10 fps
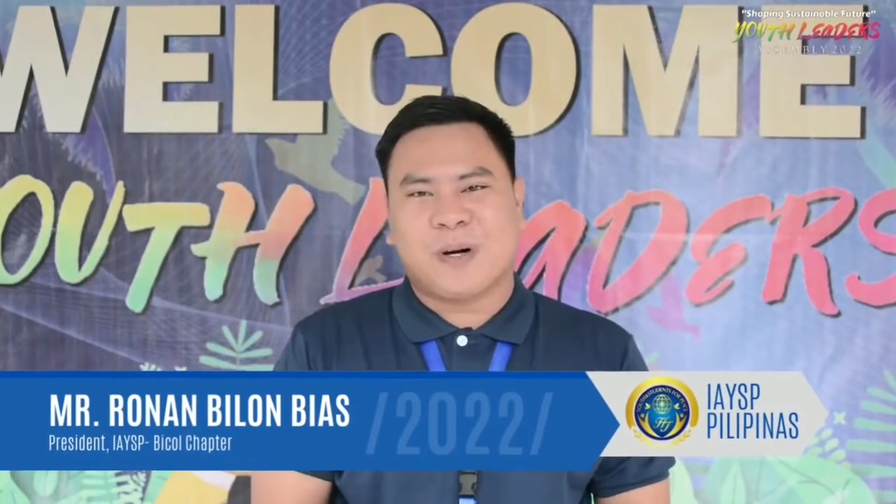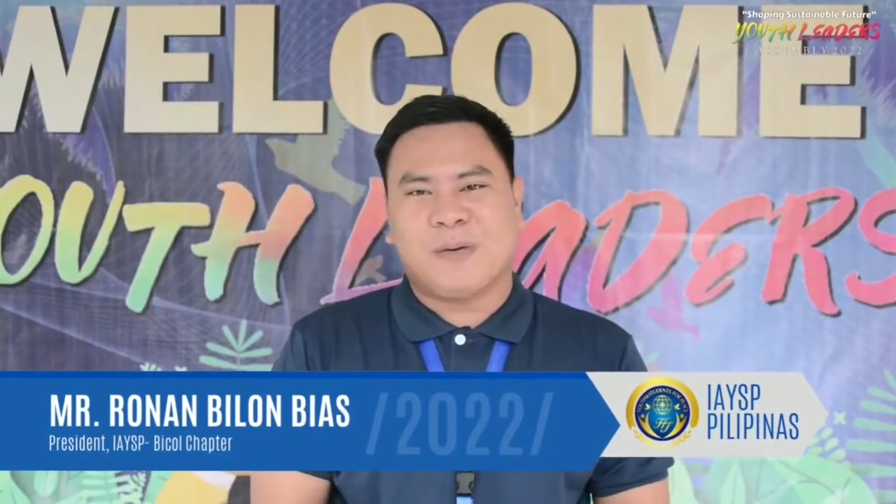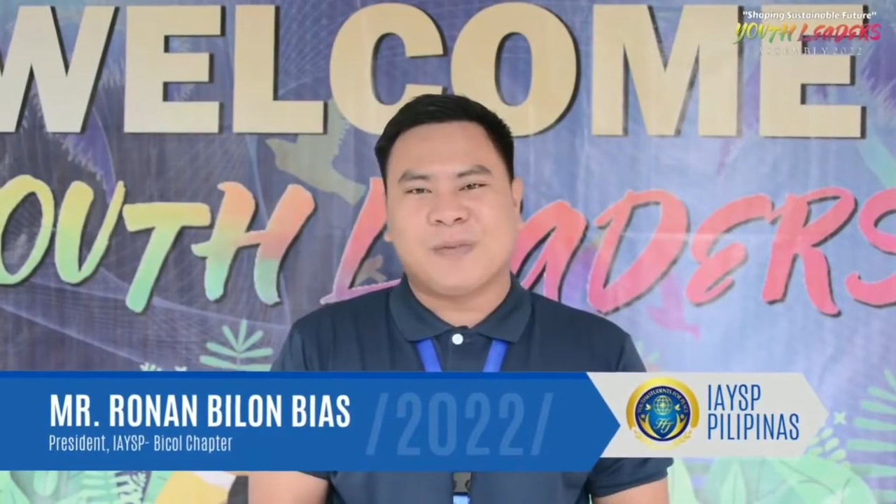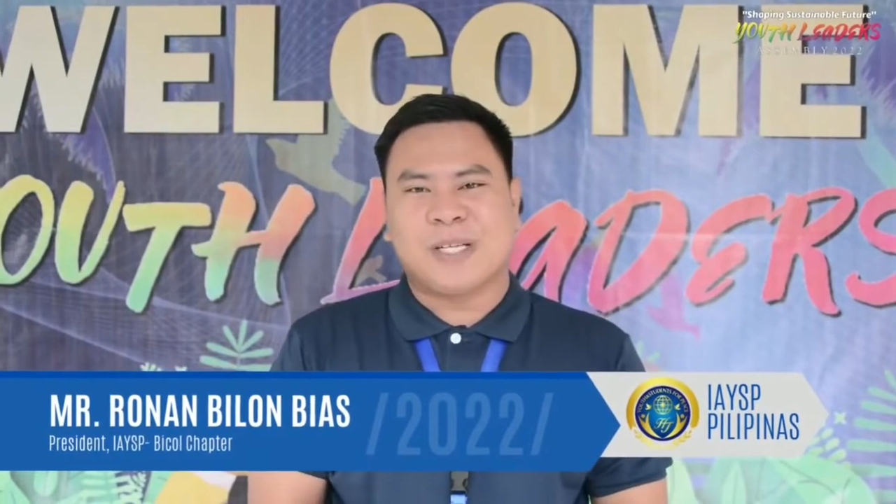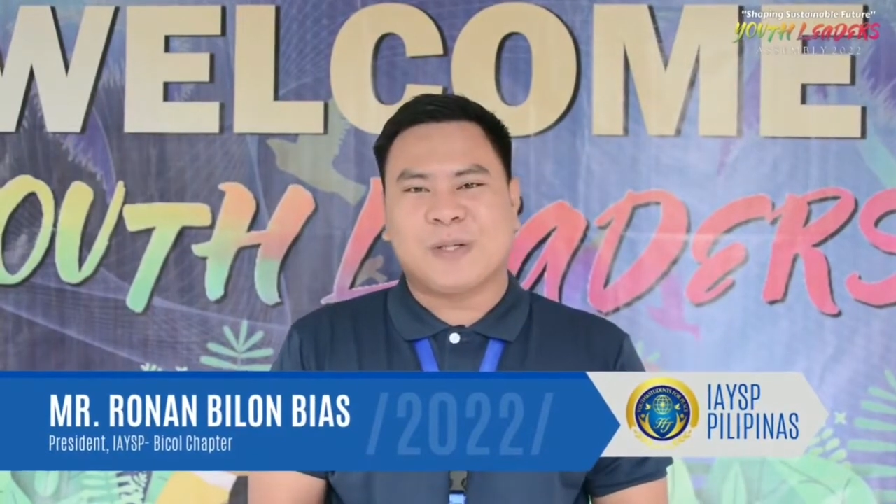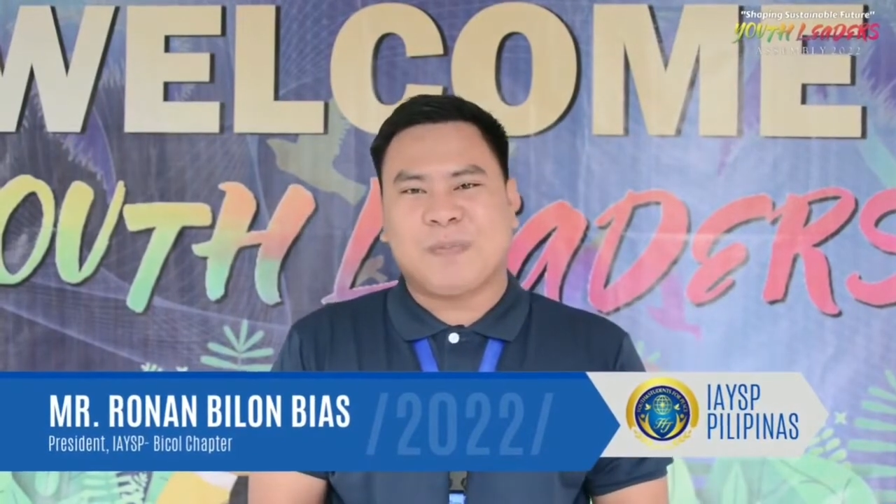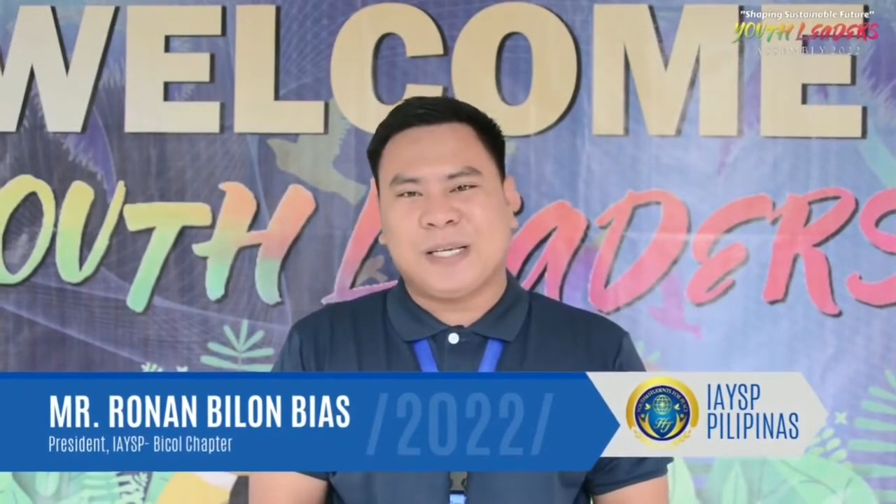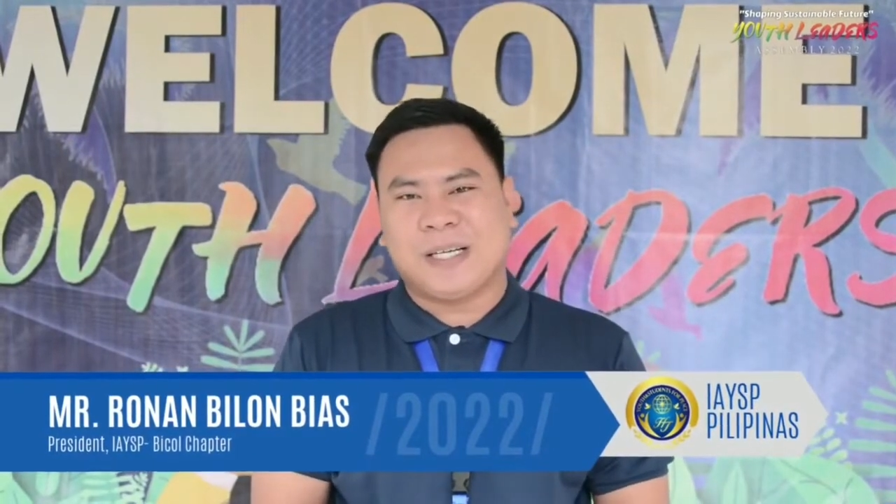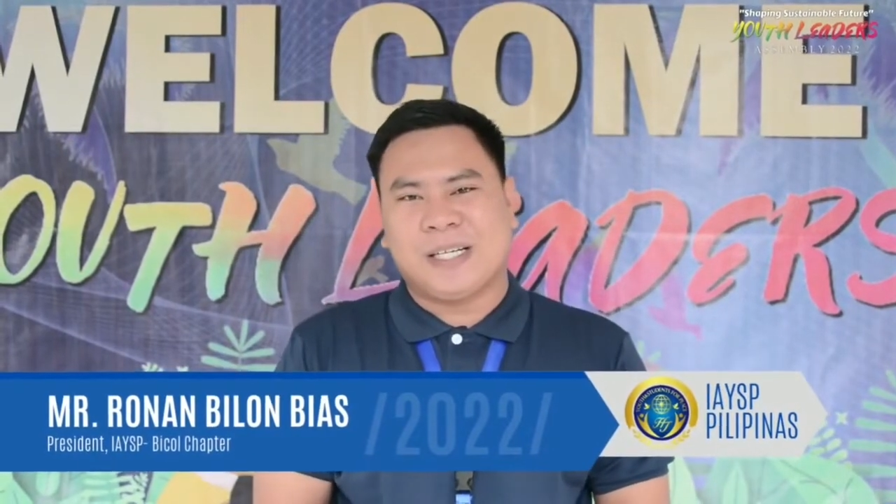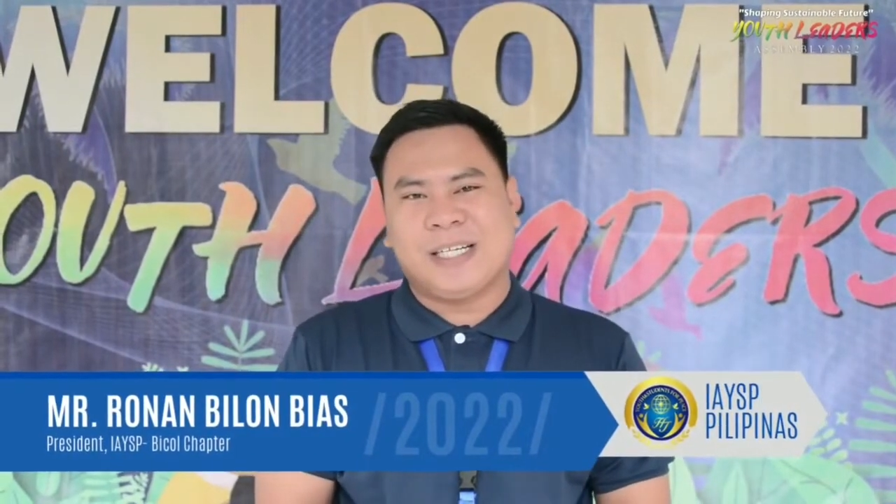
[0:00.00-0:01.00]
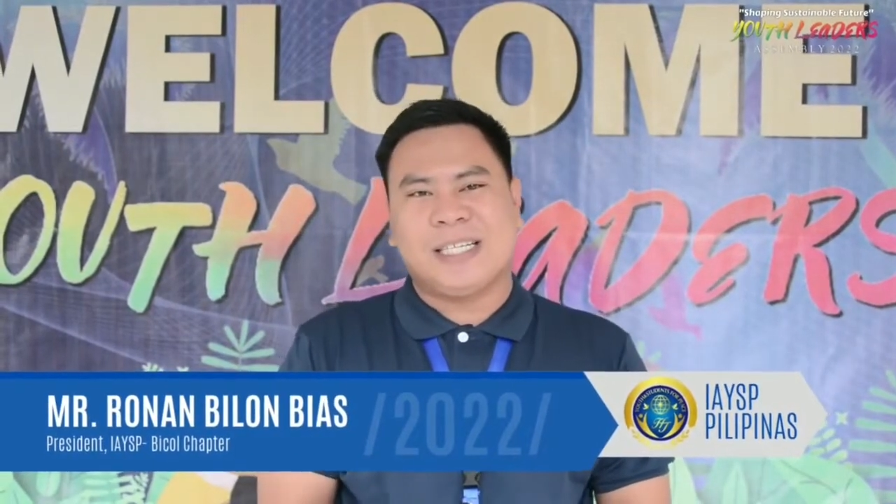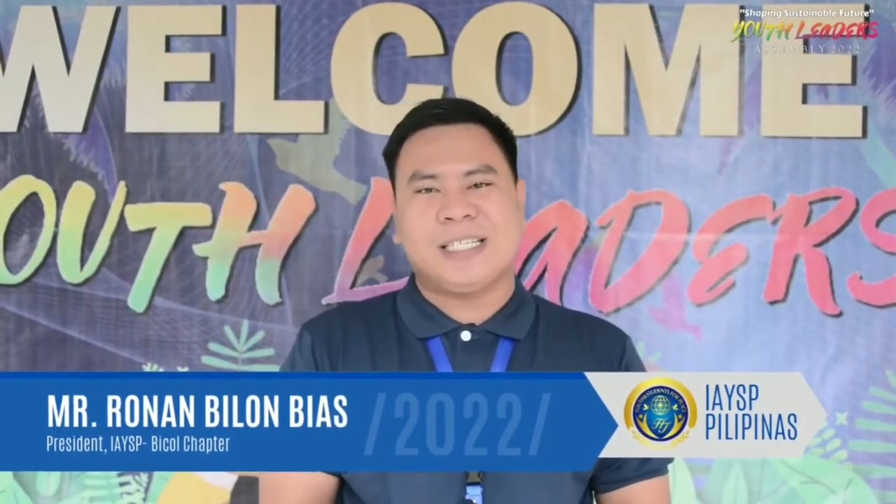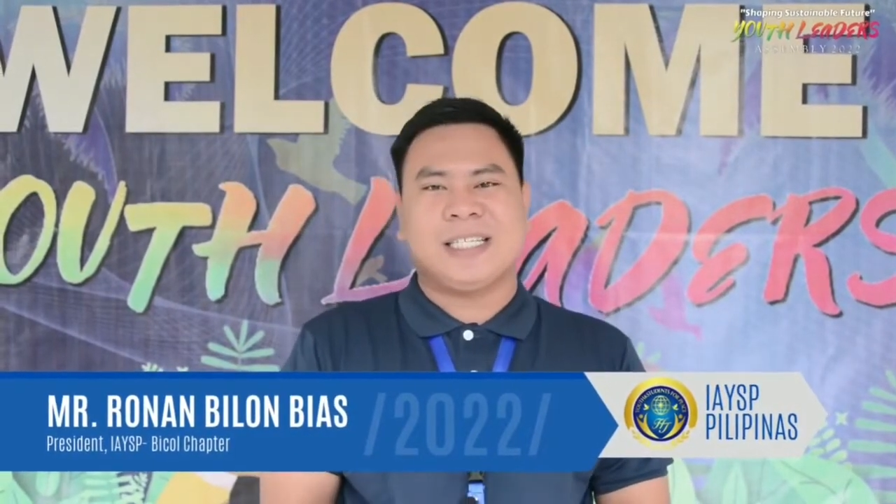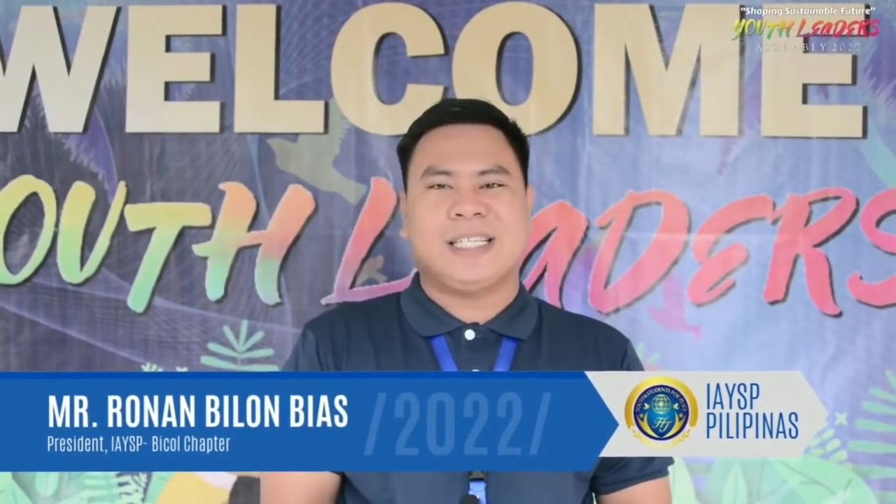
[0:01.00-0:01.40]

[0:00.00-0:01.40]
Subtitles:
from the speakers.